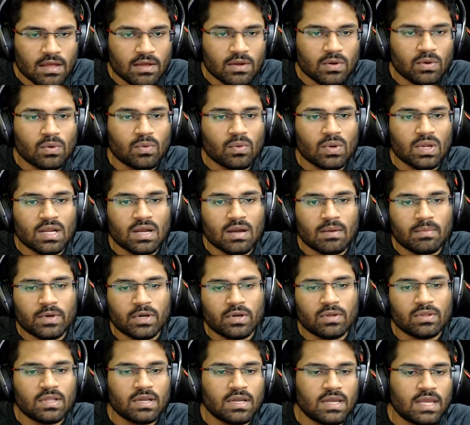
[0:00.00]
Rook will come
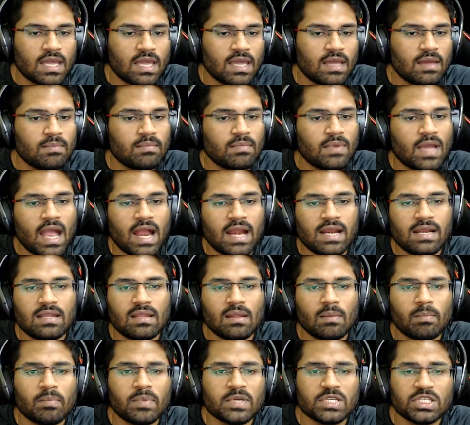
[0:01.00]
into the game, and
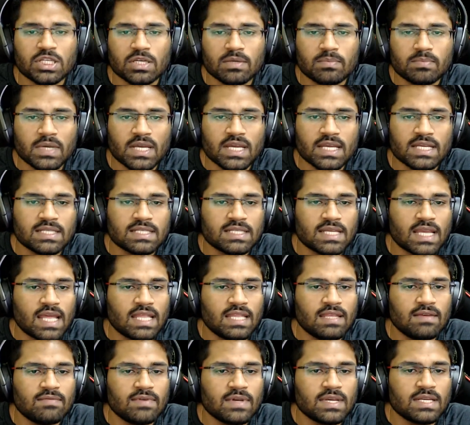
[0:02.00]
the bishop is
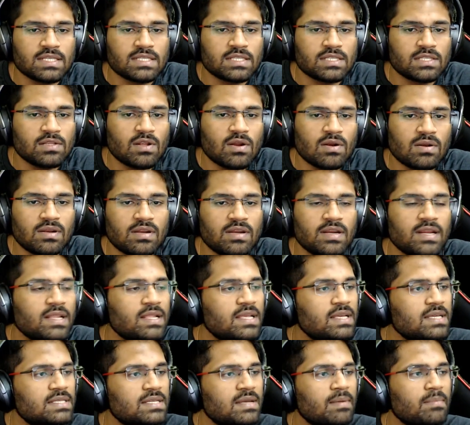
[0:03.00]
anyways not
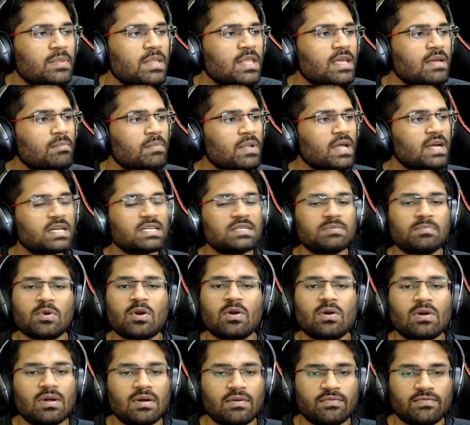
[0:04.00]
really something black is
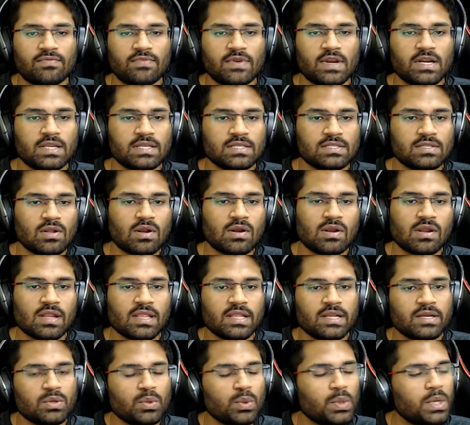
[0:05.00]
proud of. It is not
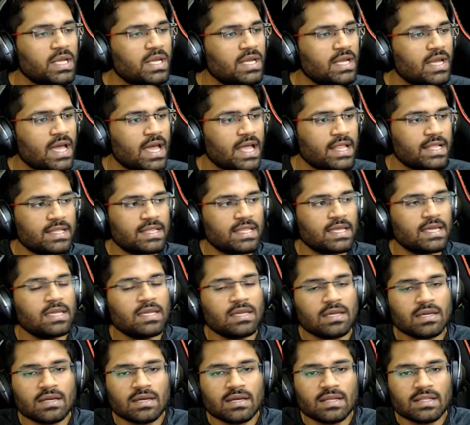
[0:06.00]
really doing
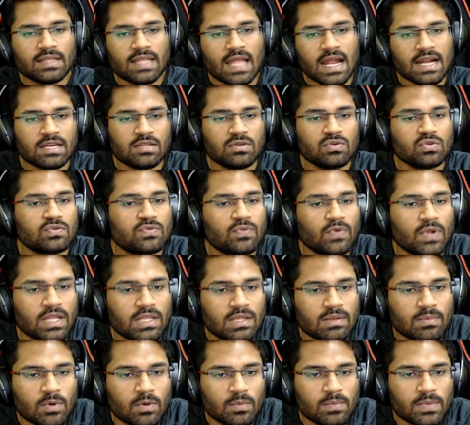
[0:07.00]
anything that useful
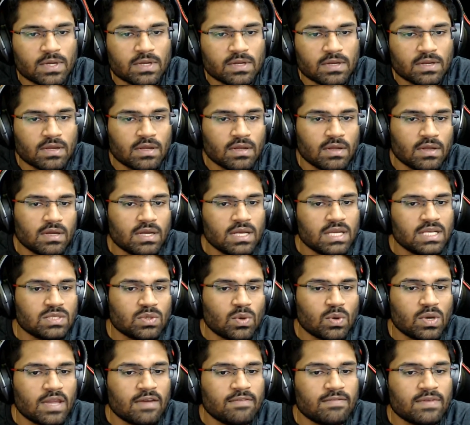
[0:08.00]
at the moment.
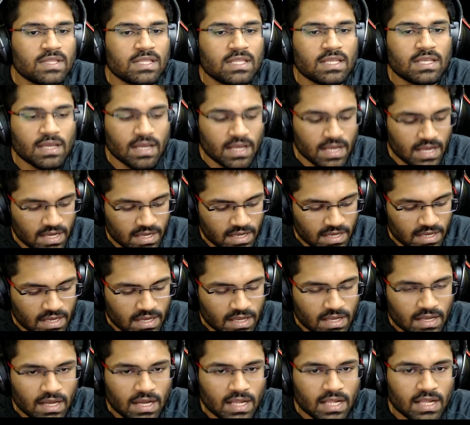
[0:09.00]
He's okay with
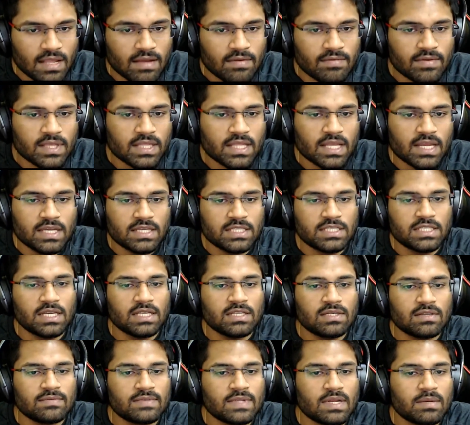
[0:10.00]
allowing the
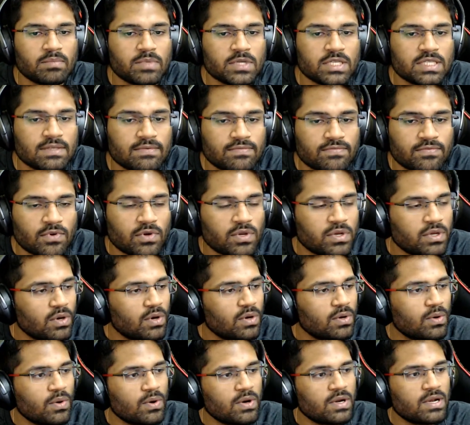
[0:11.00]
exchange of that bishop for
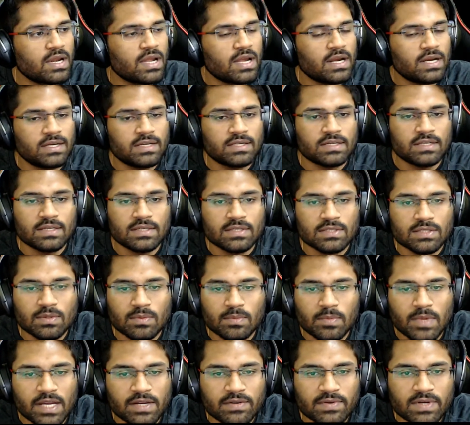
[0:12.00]
your good knight.
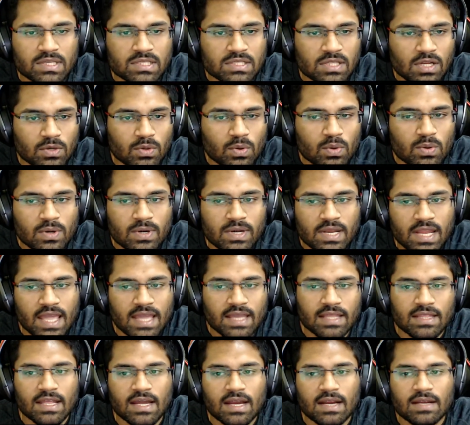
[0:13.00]
So black is not going to
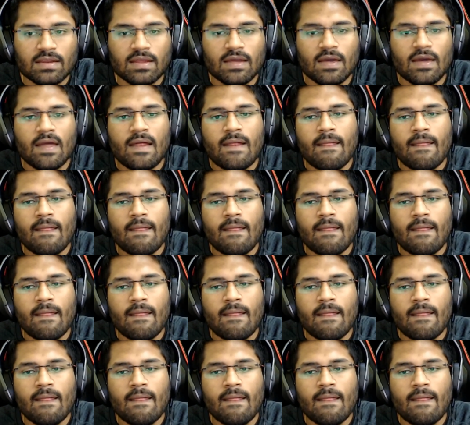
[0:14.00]
take that.